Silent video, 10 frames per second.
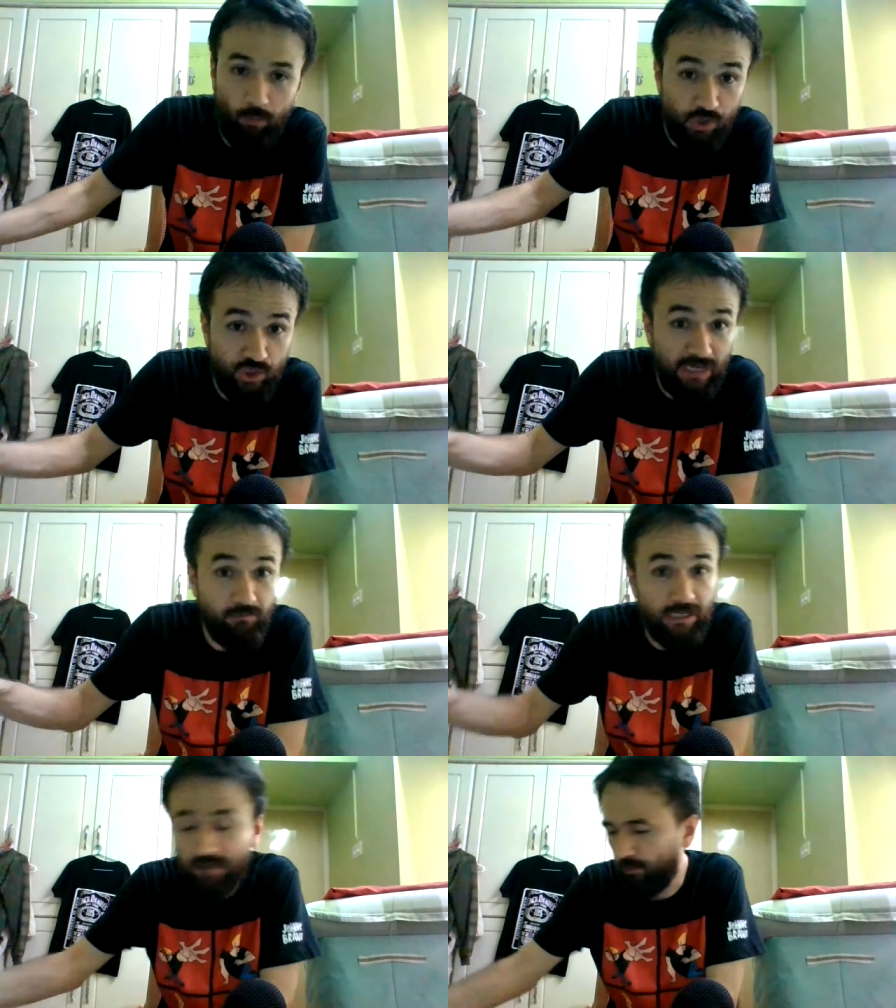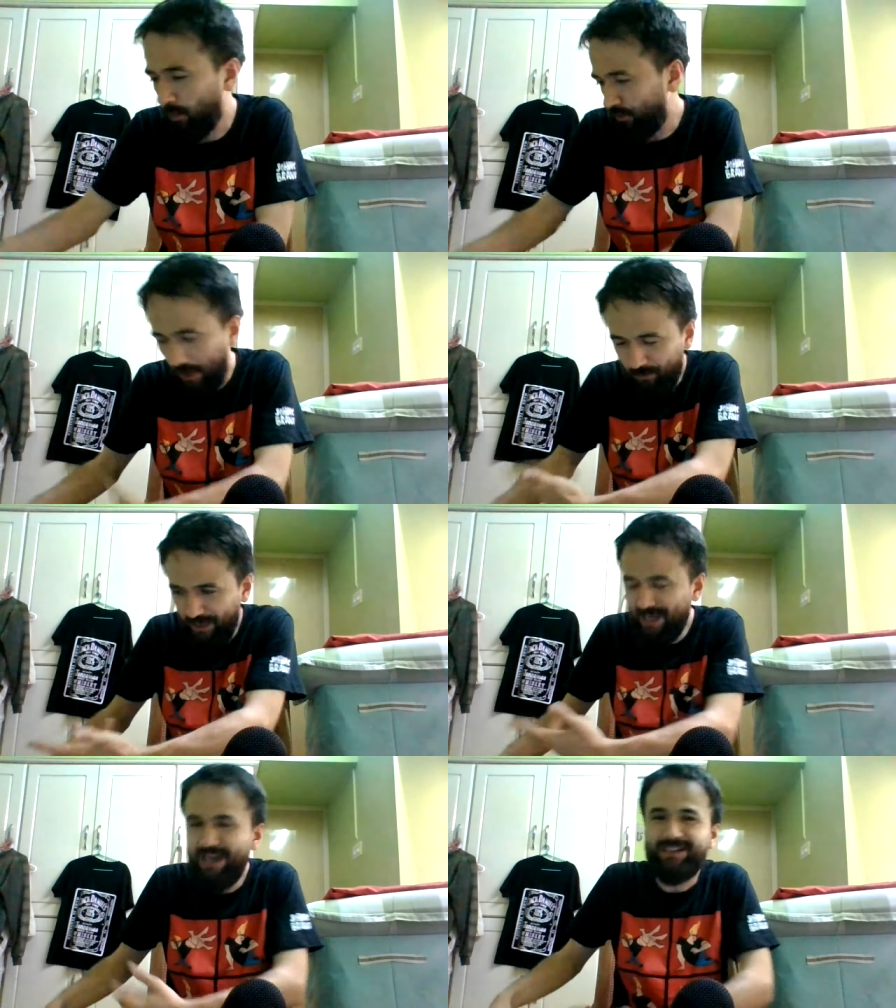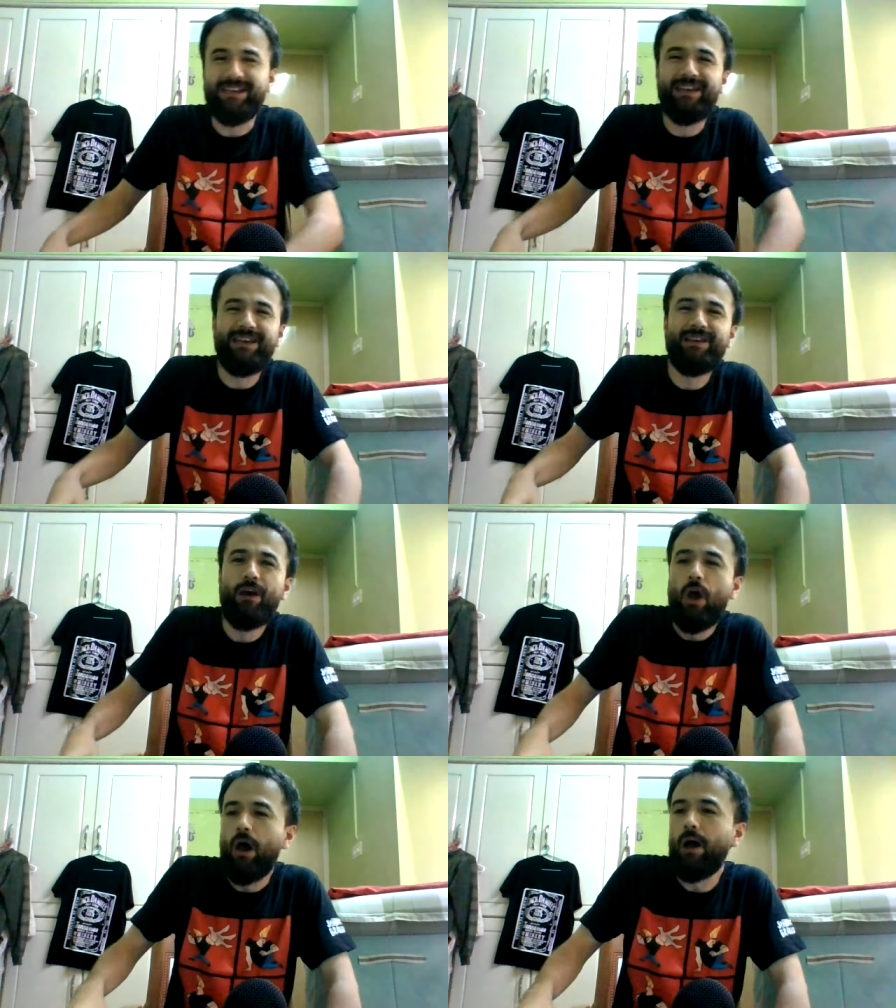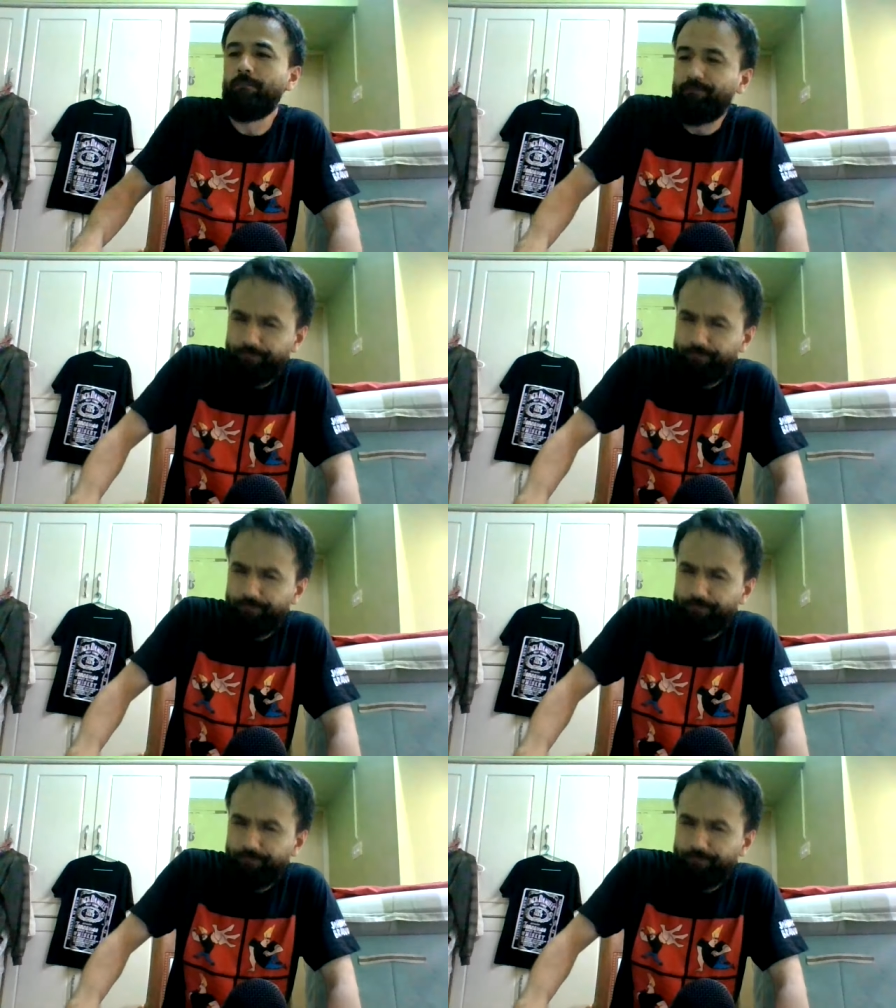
which seemed inevitable, not only did he. Um,